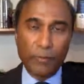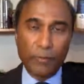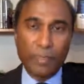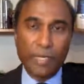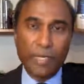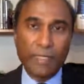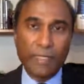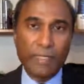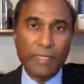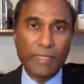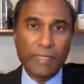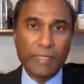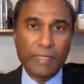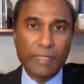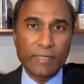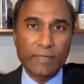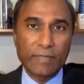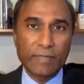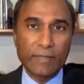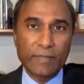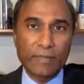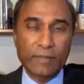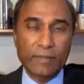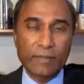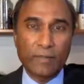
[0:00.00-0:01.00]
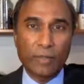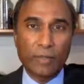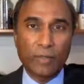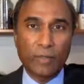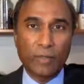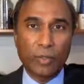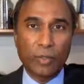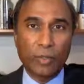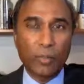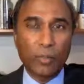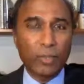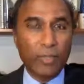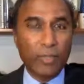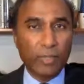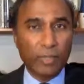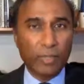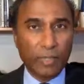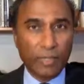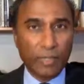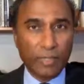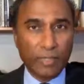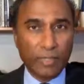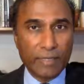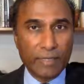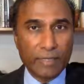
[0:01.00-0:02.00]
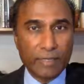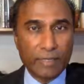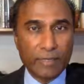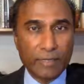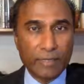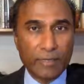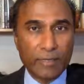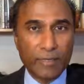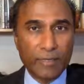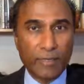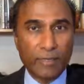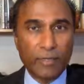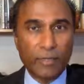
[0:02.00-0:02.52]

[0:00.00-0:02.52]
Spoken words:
we need to open our eyes,